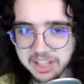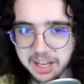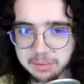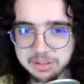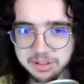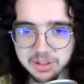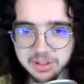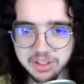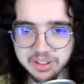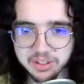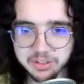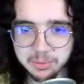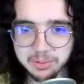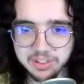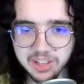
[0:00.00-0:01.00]
Thanks absolutely. This
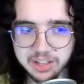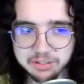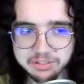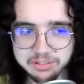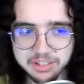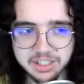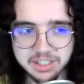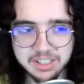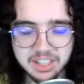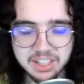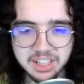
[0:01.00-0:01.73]
us. was a lot of fun.